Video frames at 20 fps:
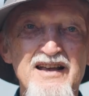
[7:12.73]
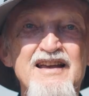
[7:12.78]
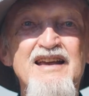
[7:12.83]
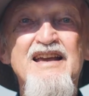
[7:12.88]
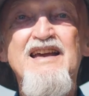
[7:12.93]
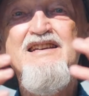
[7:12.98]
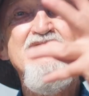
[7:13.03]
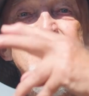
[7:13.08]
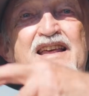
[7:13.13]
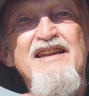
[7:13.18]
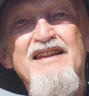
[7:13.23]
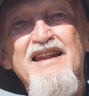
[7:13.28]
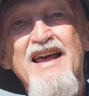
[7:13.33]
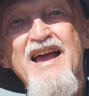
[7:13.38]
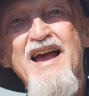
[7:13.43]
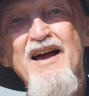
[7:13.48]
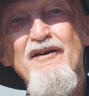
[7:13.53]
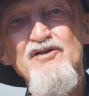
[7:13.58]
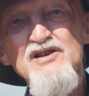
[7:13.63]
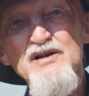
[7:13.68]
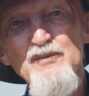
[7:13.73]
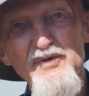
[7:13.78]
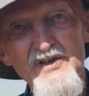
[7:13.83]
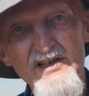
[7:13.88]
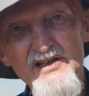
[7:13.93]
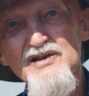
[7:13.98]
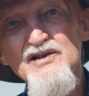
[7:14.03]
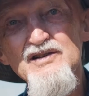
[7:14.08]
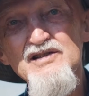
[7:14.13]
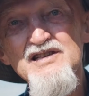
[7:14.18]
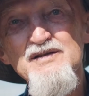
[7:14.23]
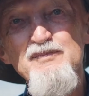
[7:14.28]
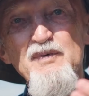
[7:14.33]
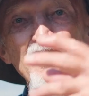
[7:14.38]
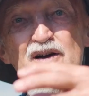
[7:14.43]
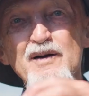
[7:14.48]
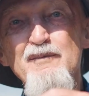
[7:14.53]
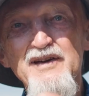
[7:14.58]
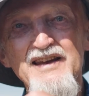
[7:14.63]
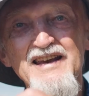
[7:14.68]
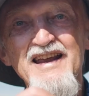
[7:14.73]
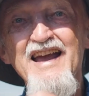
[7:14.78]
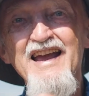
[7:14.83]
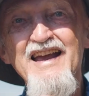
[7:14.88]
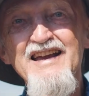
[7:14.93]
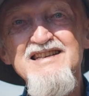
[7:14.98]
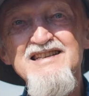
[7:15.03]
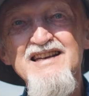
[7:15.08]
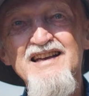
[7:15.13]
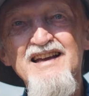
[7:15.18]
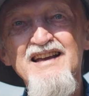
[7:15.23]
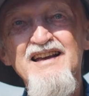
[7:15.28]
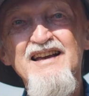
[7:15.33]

yes, then they have to produce sperm and eggs